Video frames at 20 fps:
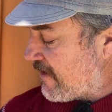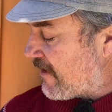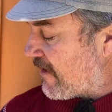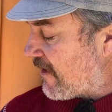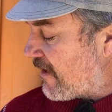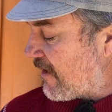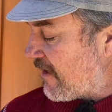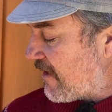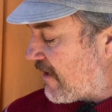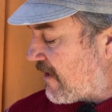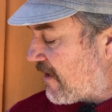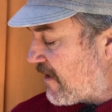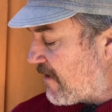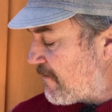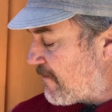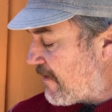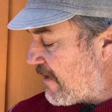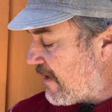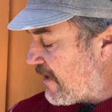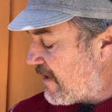
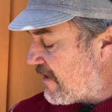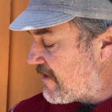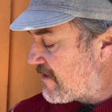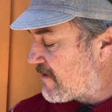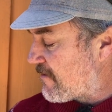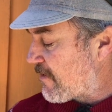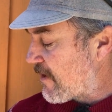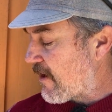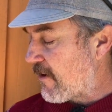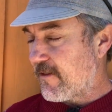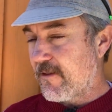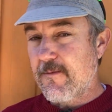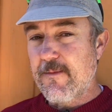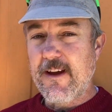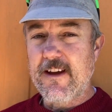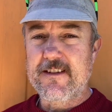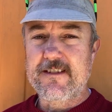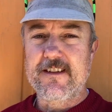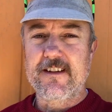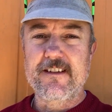It is about the
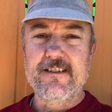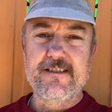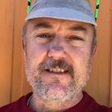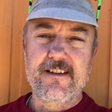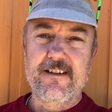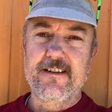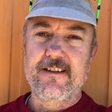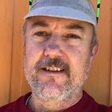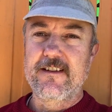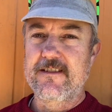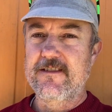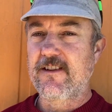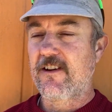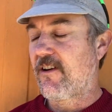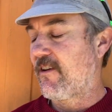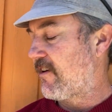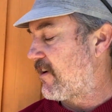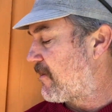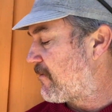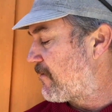basics,
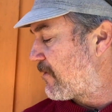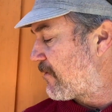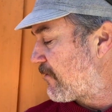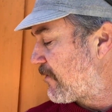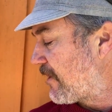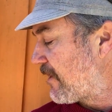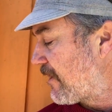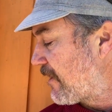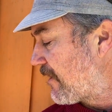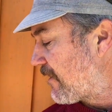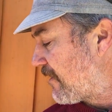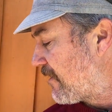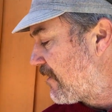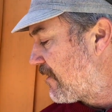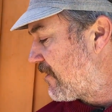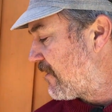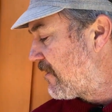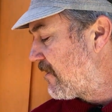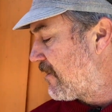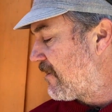so I'm
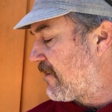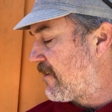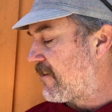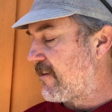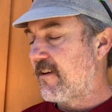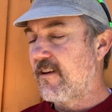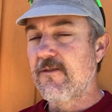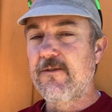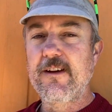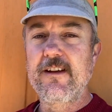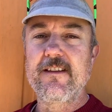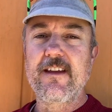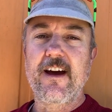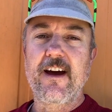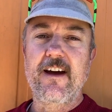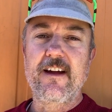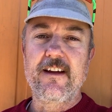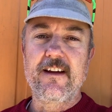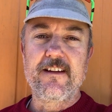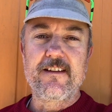gonna read
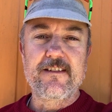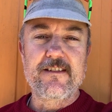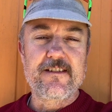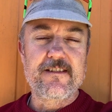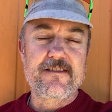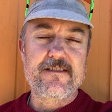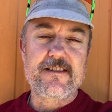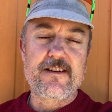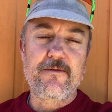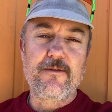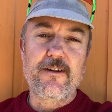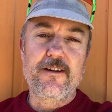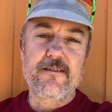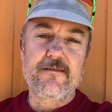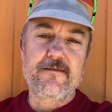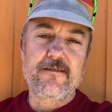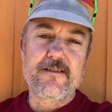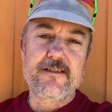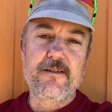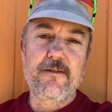that and see
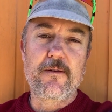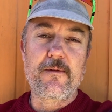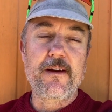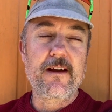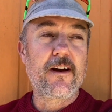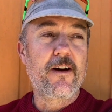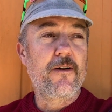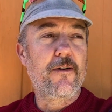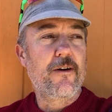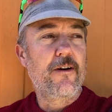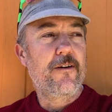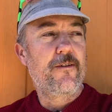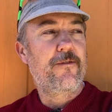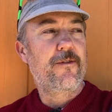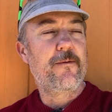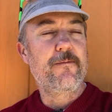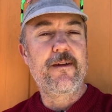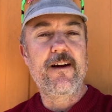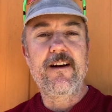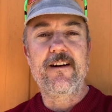where we go
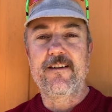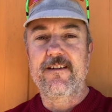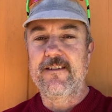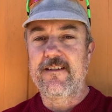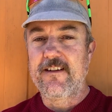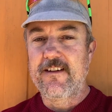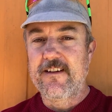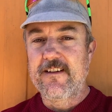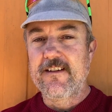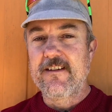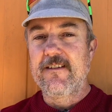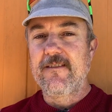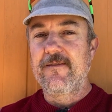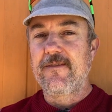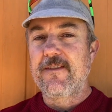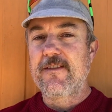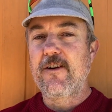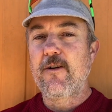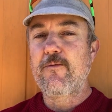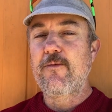from there.
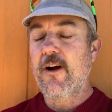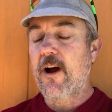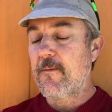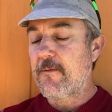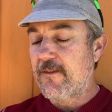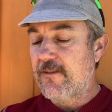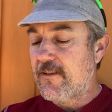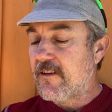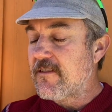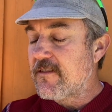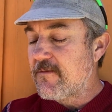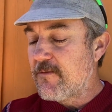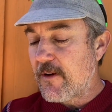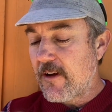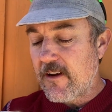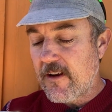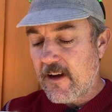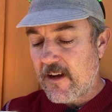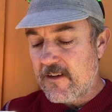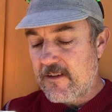No promises,
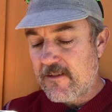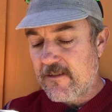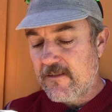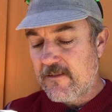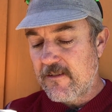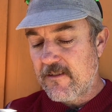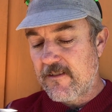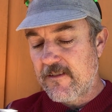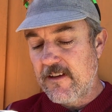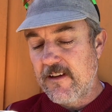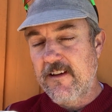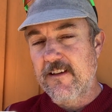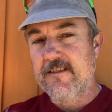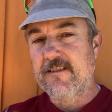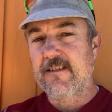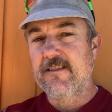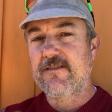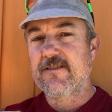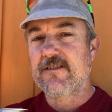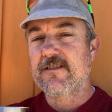but I do think it's
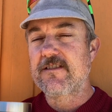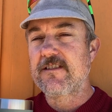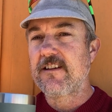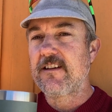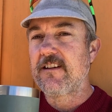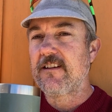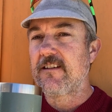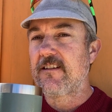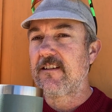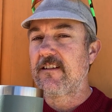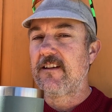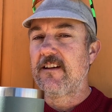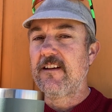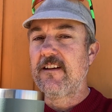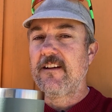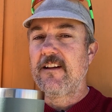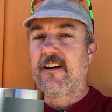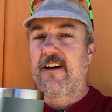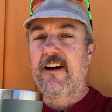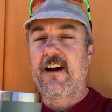interesting.
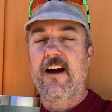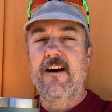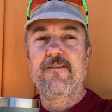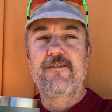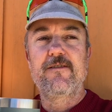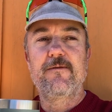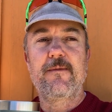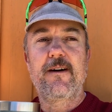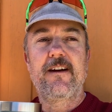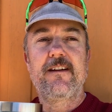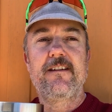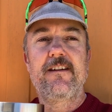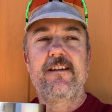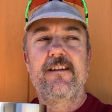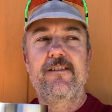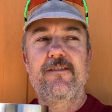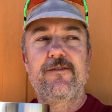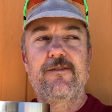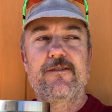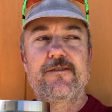I have some
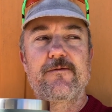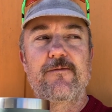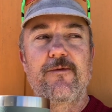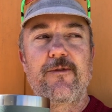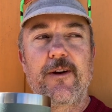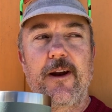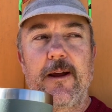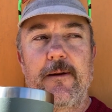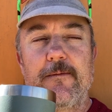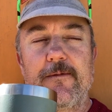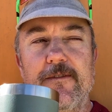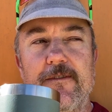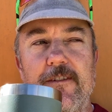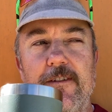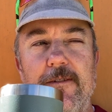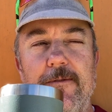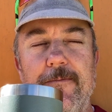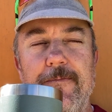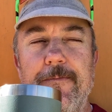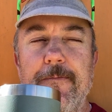ideas for some frames,
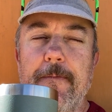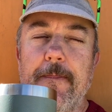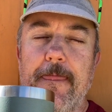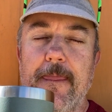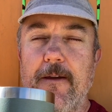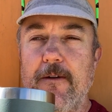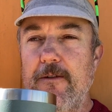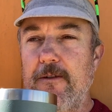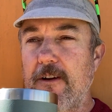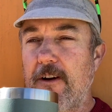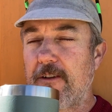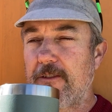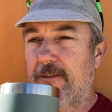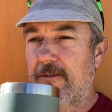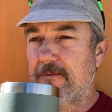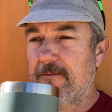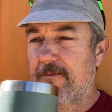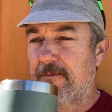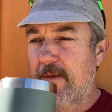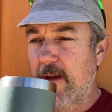so who knows?
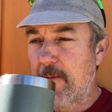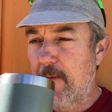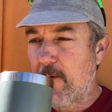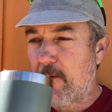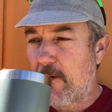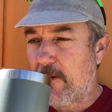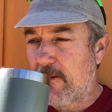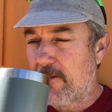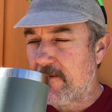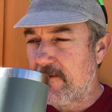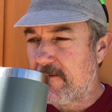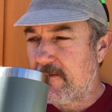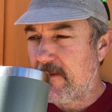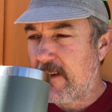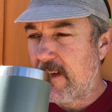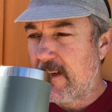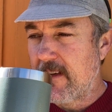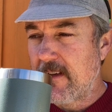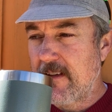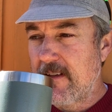Maybe we'll
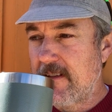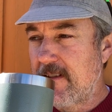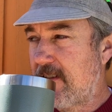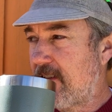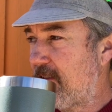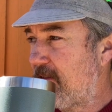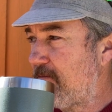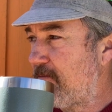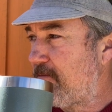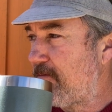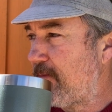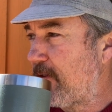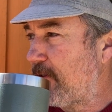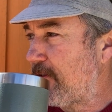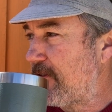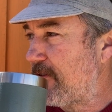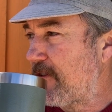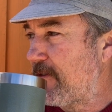build